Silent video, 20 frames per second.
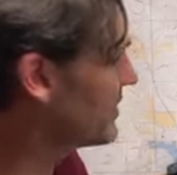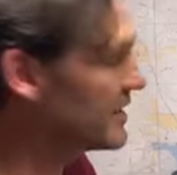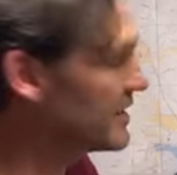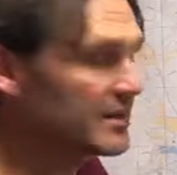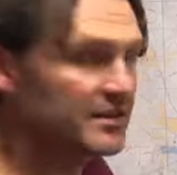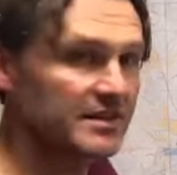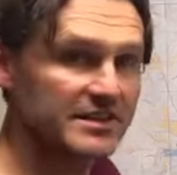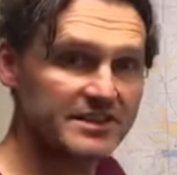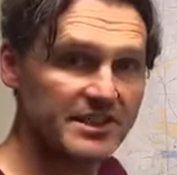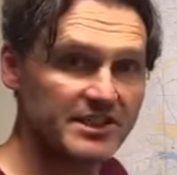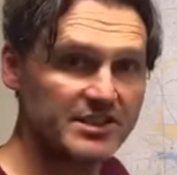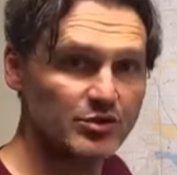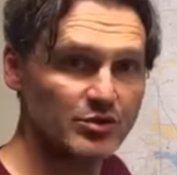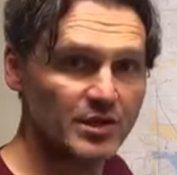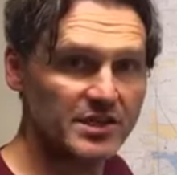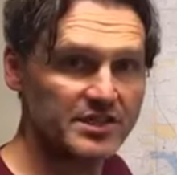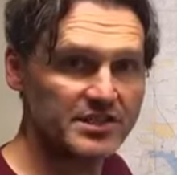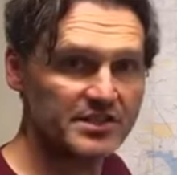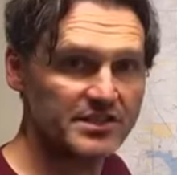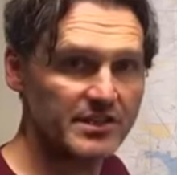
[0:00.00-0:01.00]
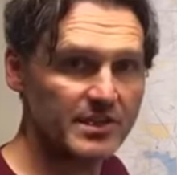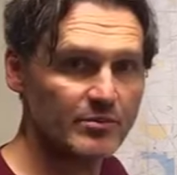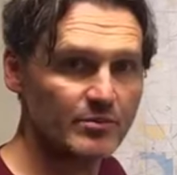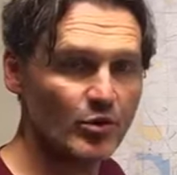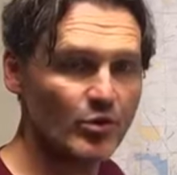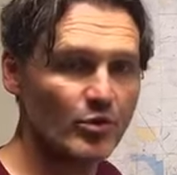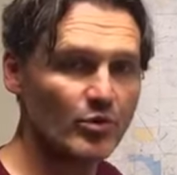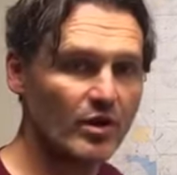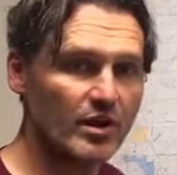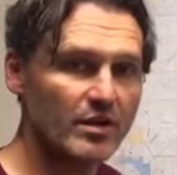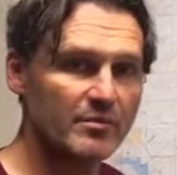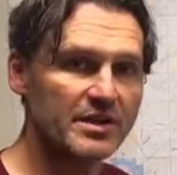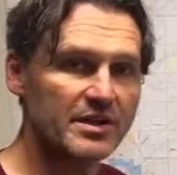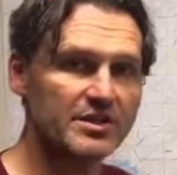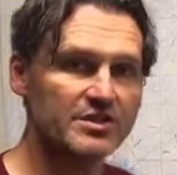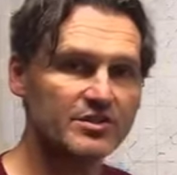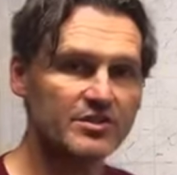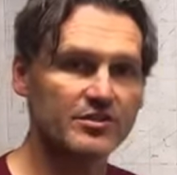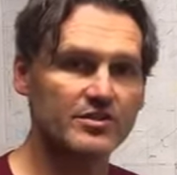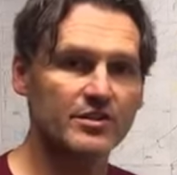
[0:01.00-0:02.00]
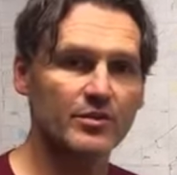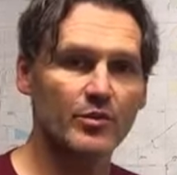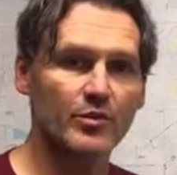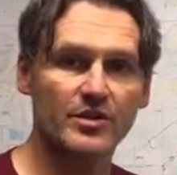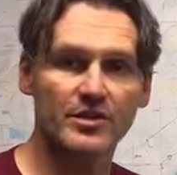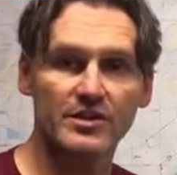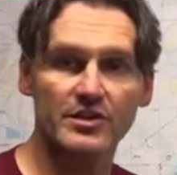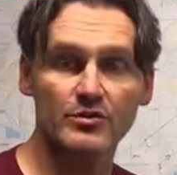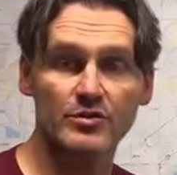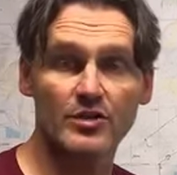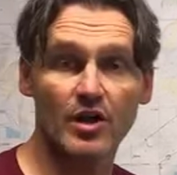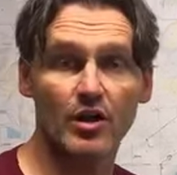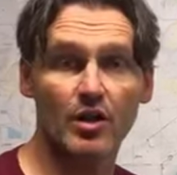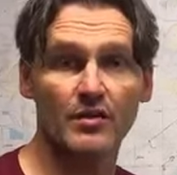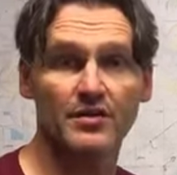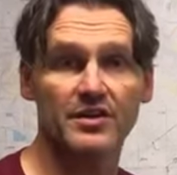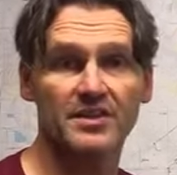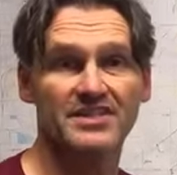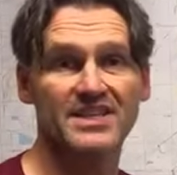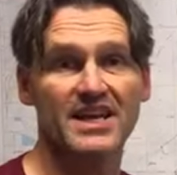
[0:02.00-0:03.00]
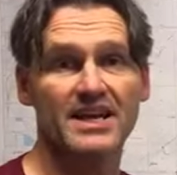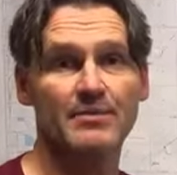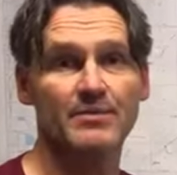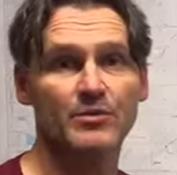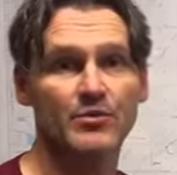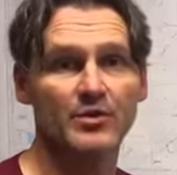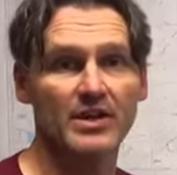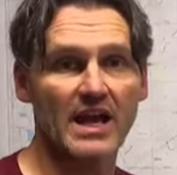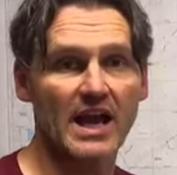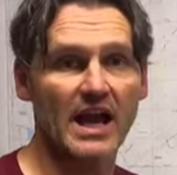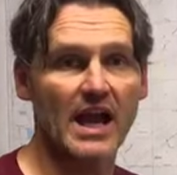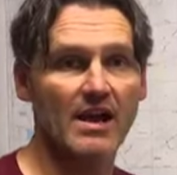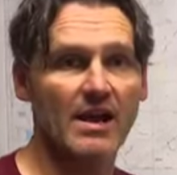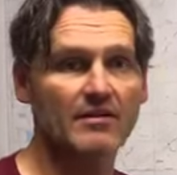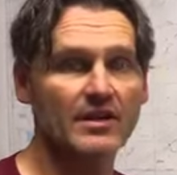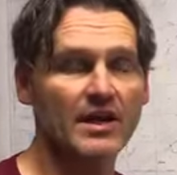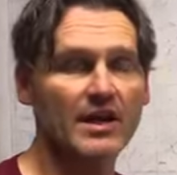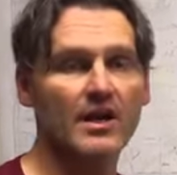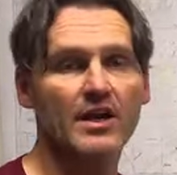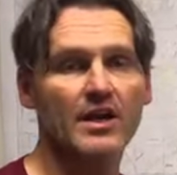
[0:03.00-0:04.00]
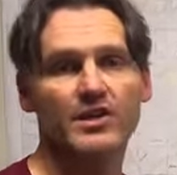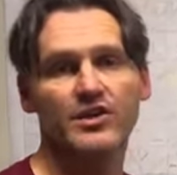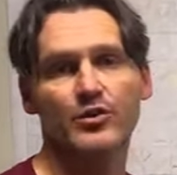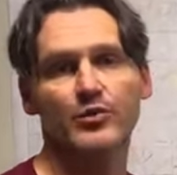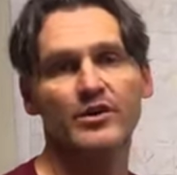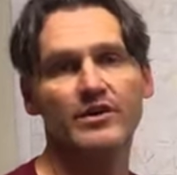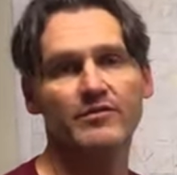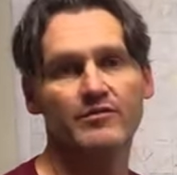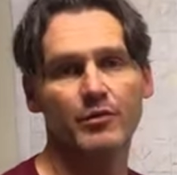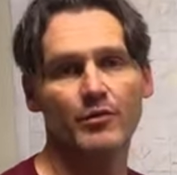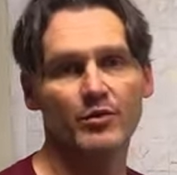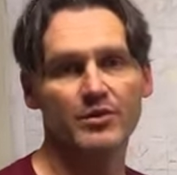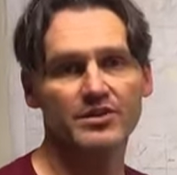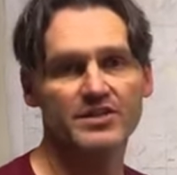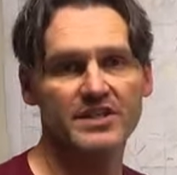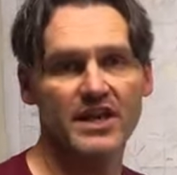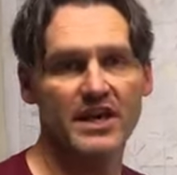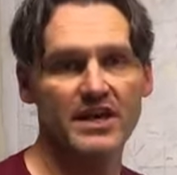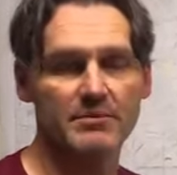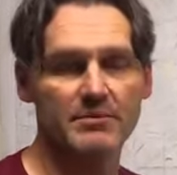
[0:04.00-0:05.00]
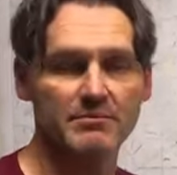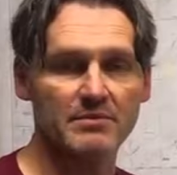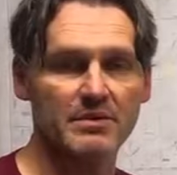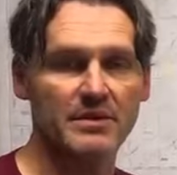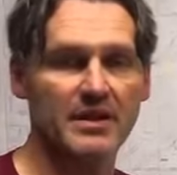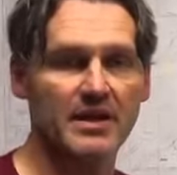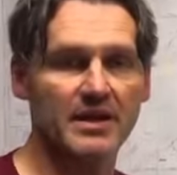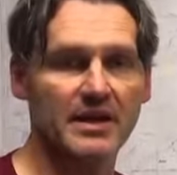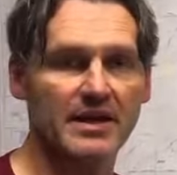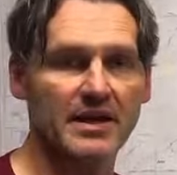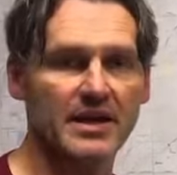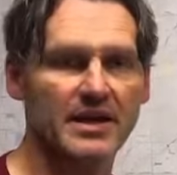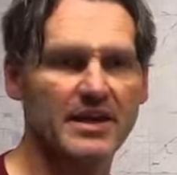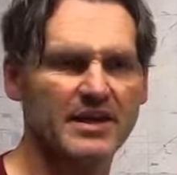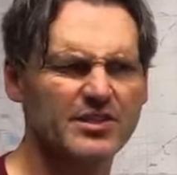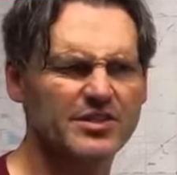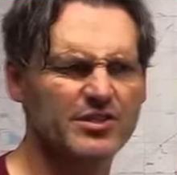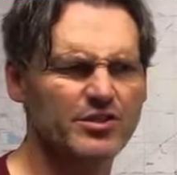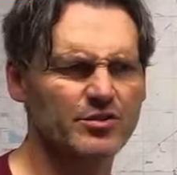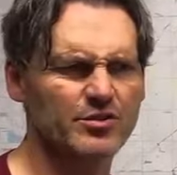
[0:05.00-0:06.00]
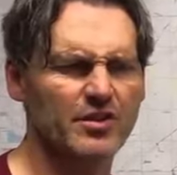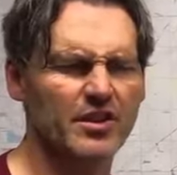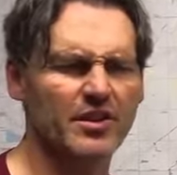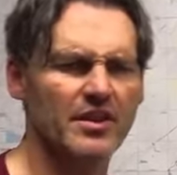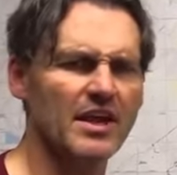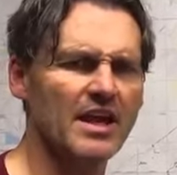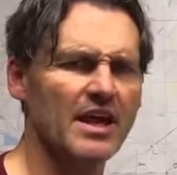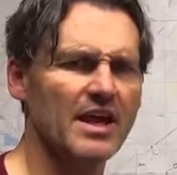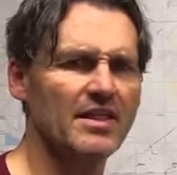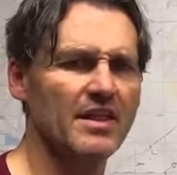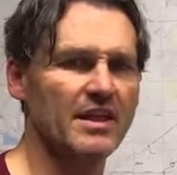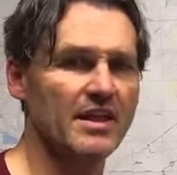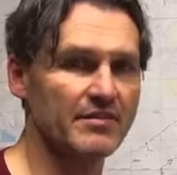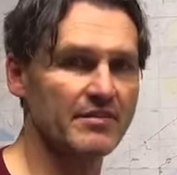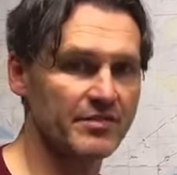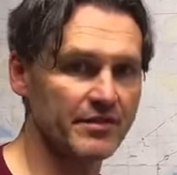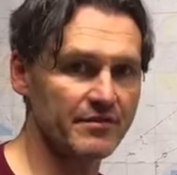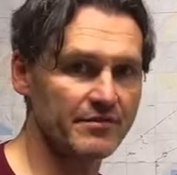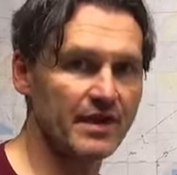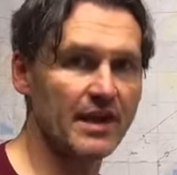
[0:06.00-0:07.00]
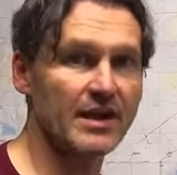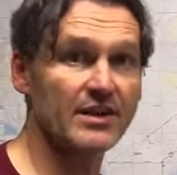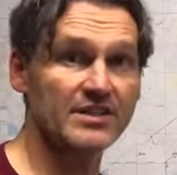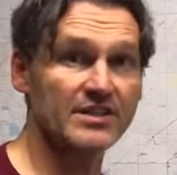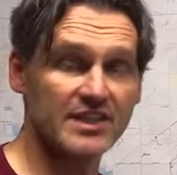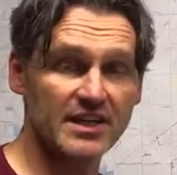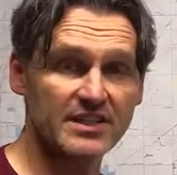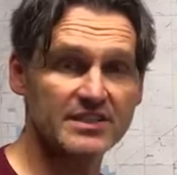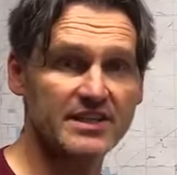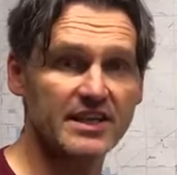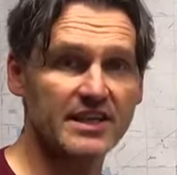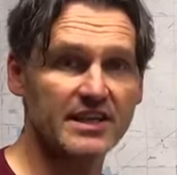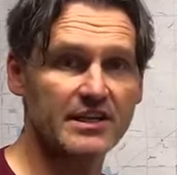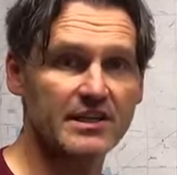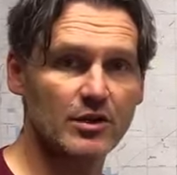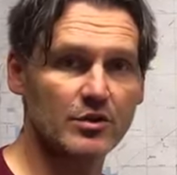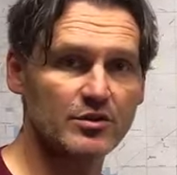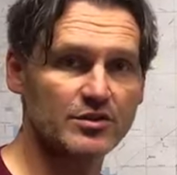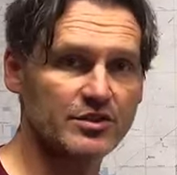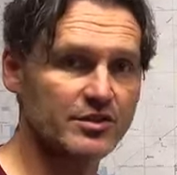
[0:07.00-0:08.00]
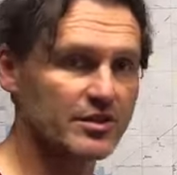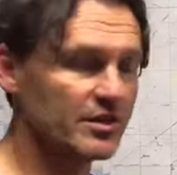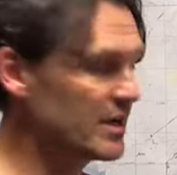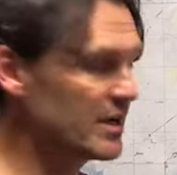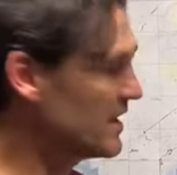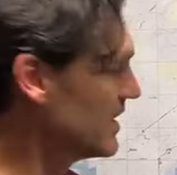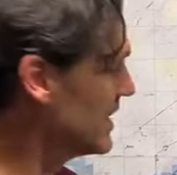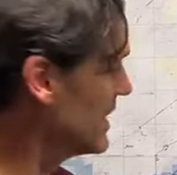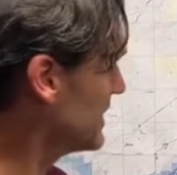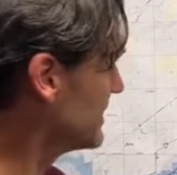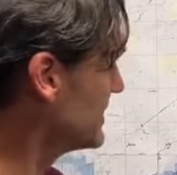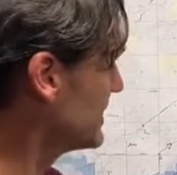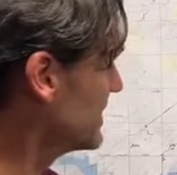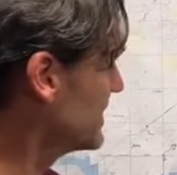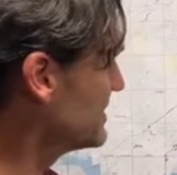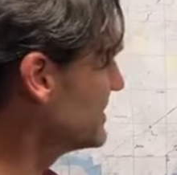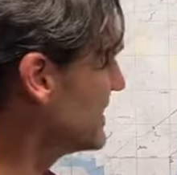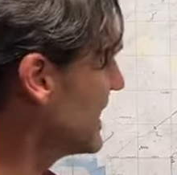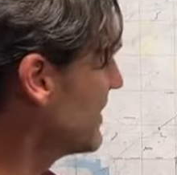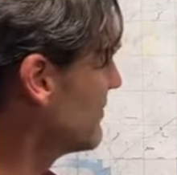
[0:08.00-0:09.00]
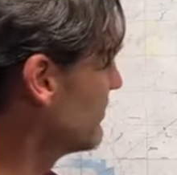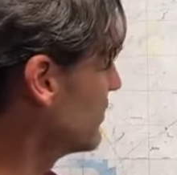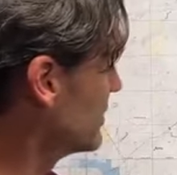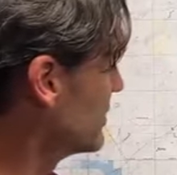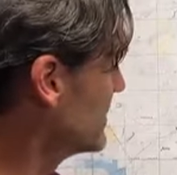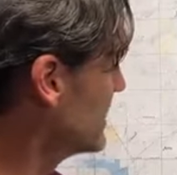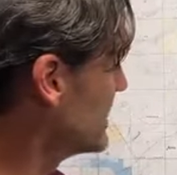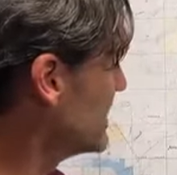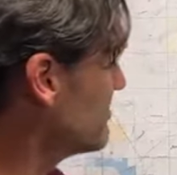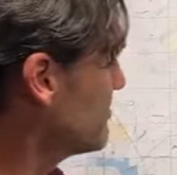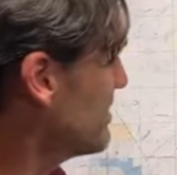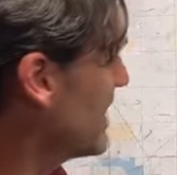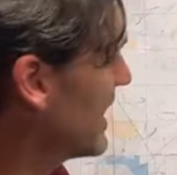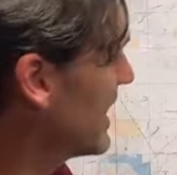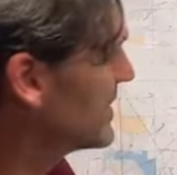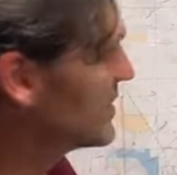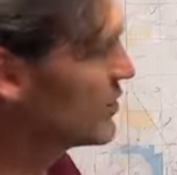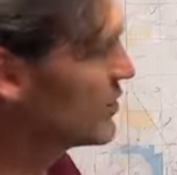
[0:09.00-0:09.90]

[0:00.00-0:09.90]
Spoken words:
the situation there, but we want to make sure that we're going to use all of the time that we have to reinforce that and ensure that if the fire does get closer, it doesn't adversely impact